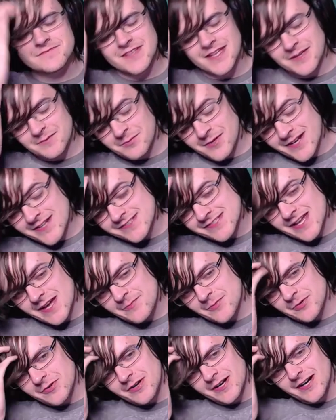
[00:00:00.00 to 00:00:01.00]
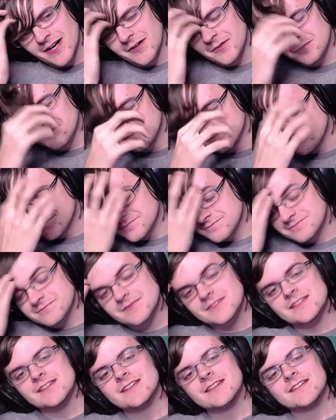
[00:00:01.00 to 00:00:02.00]
Yep, raise that morale.
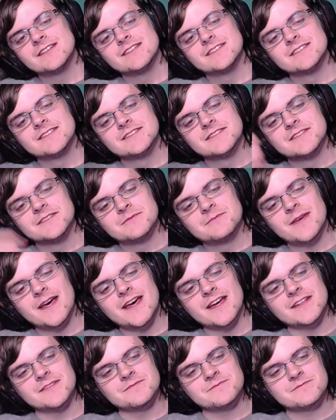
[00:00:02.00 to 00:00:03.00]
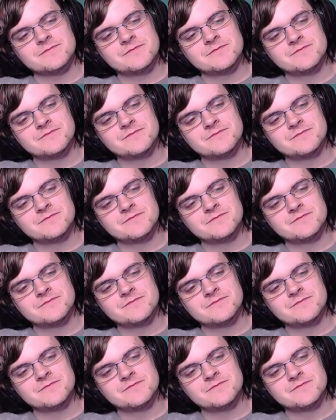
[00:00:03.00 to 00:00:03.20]
Man,